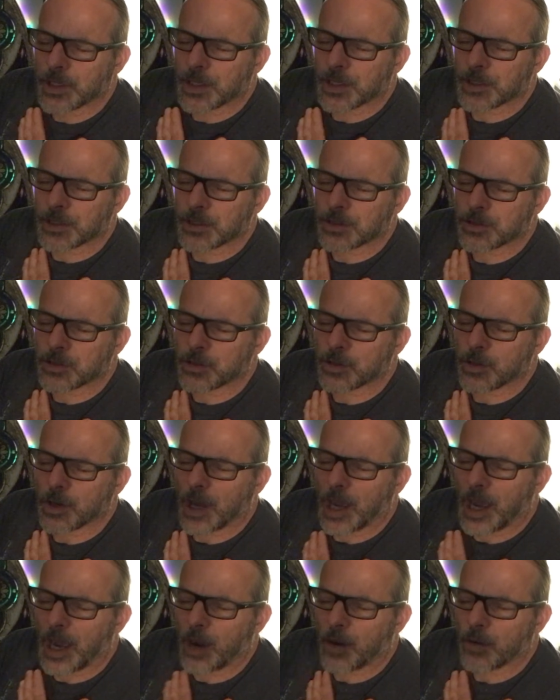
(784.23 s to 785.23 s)
in to
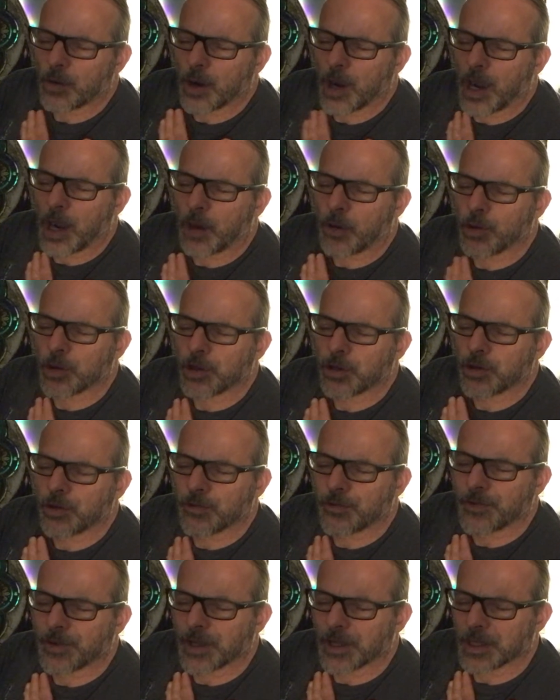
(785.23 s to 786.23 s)
how are you
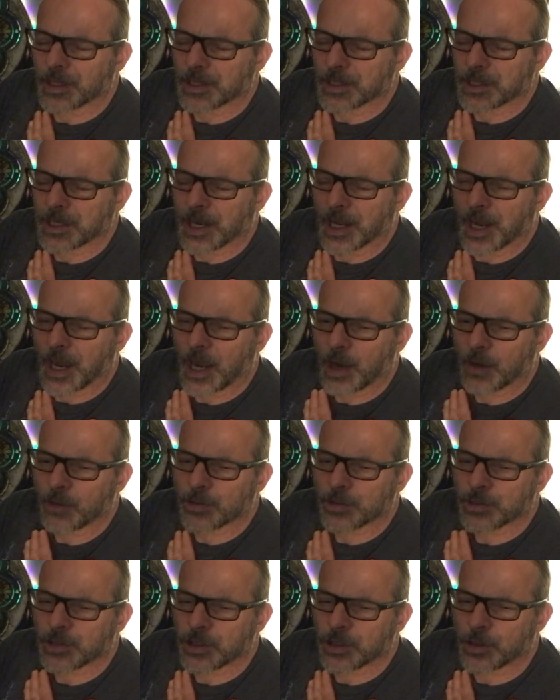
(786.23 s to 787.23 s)
feeling today? How
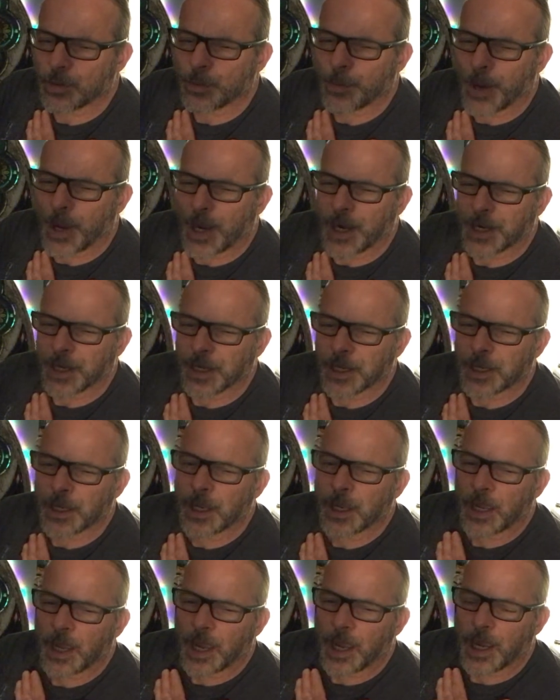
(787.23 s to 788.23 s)
is your body?
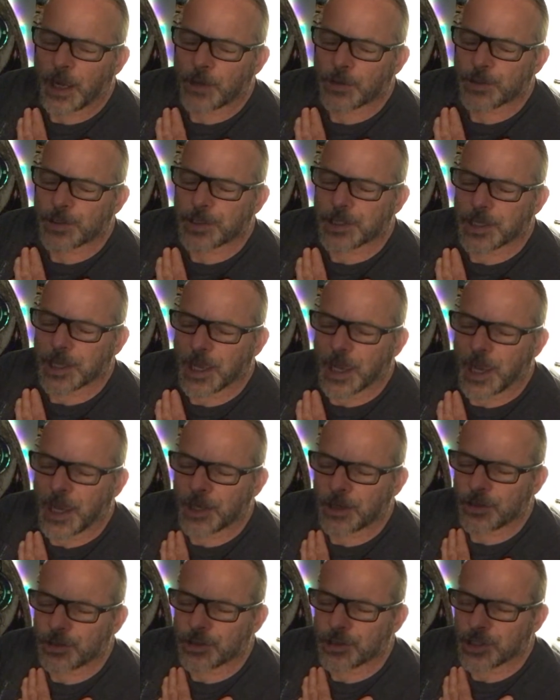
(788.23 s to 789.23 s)
How is the
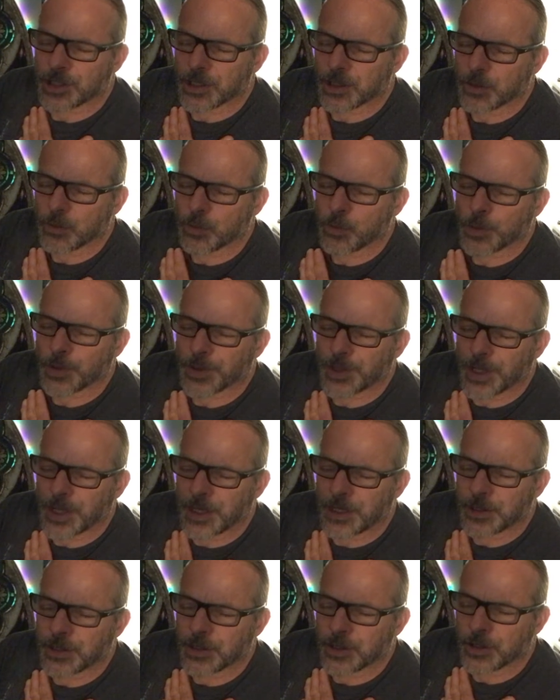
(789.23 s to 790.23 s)
energy
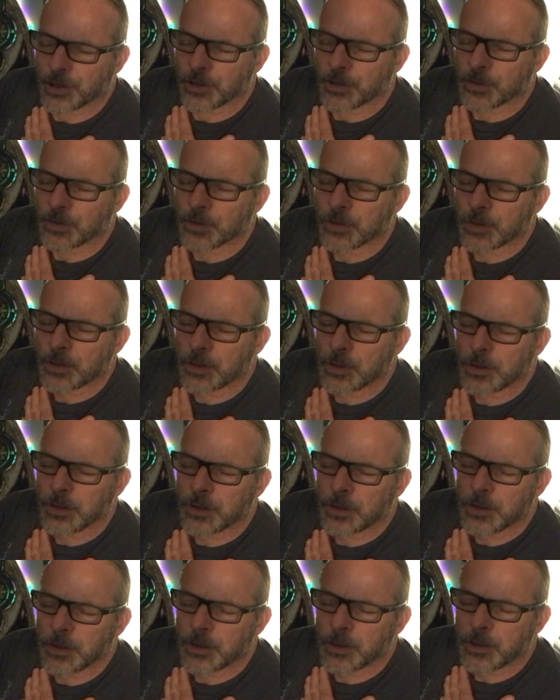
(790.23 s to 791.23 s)
within you
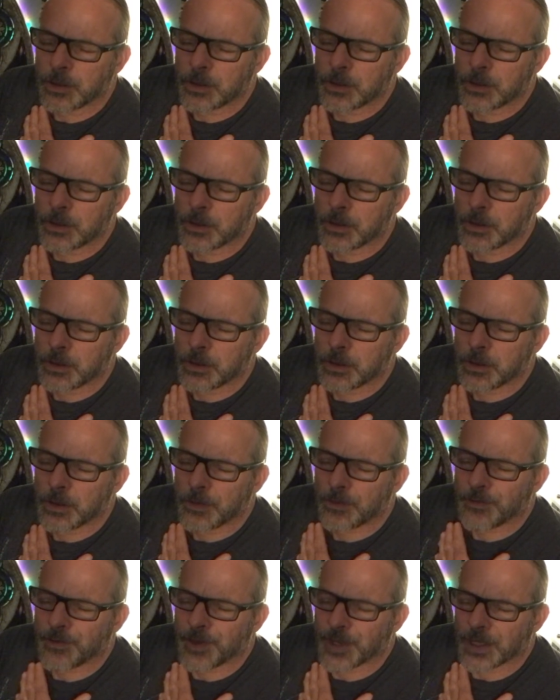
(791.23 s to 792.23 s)

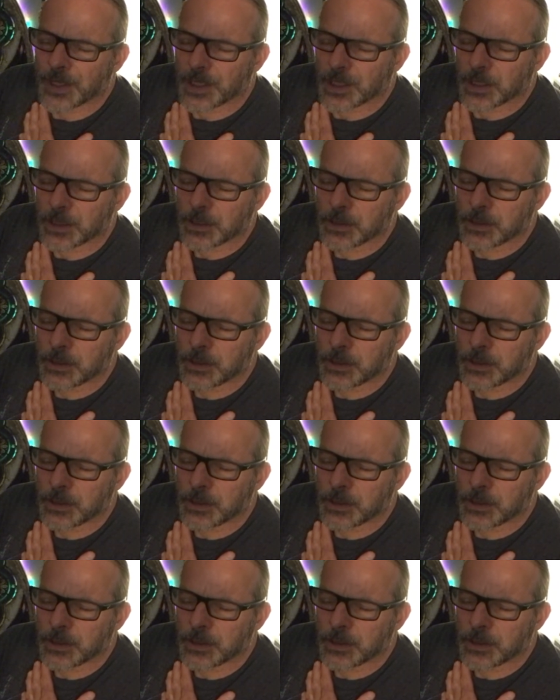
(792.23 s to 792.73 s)
feeling?